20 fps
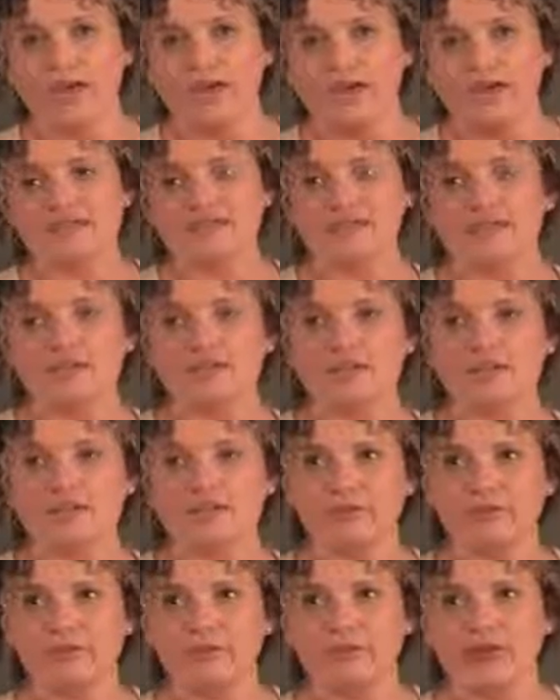It's also
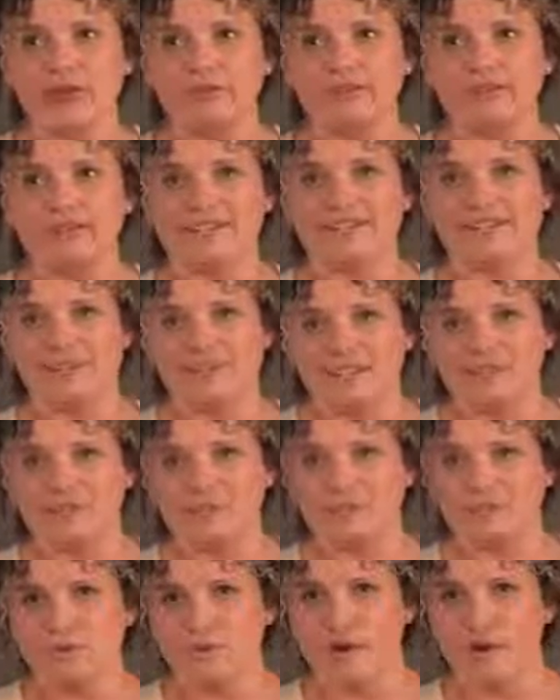giving me confidence that I
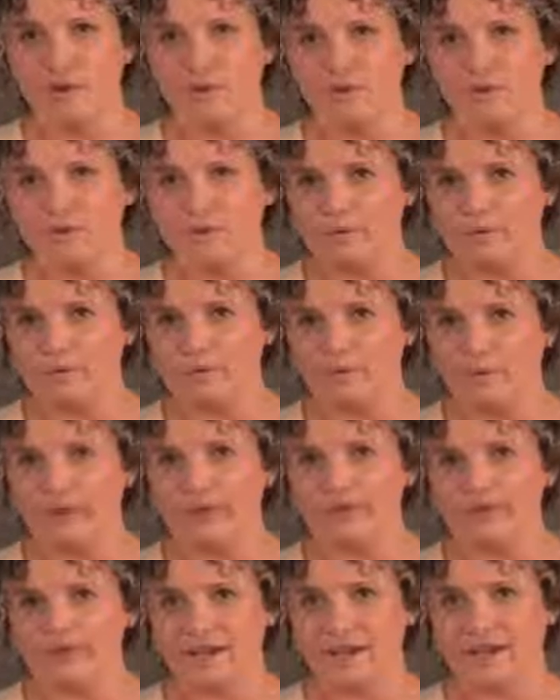do know
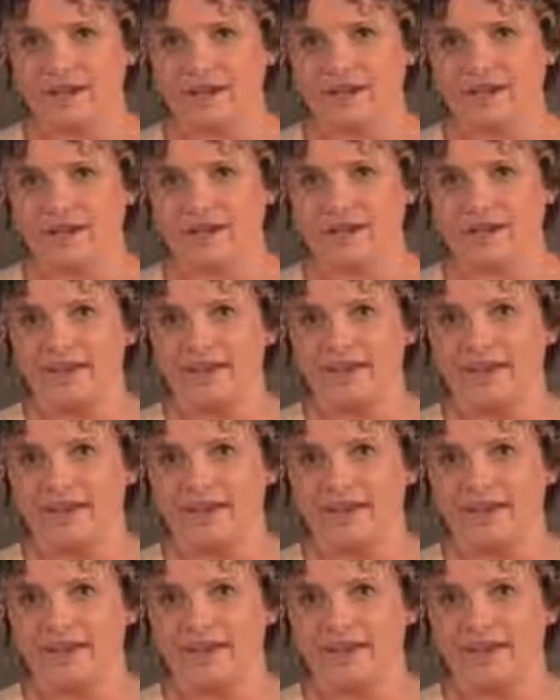what I